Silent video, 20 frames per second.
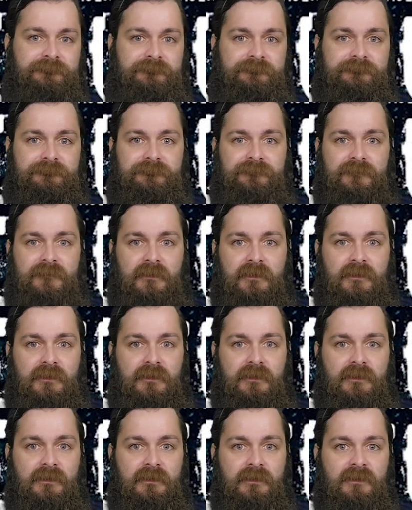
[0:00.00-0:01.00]

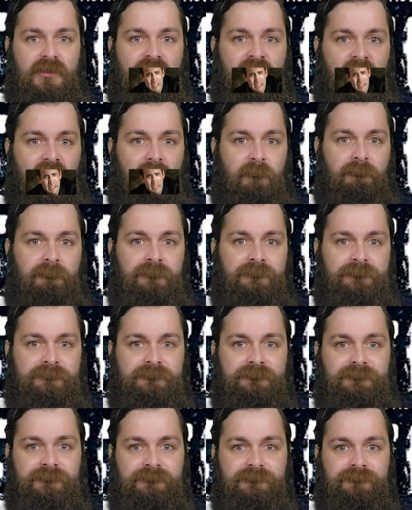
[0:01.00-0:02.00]

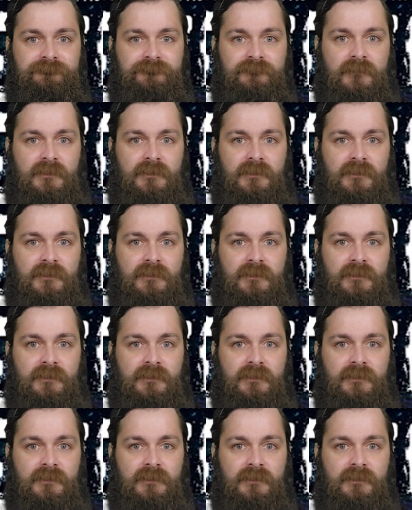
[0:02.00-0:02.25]
(silence)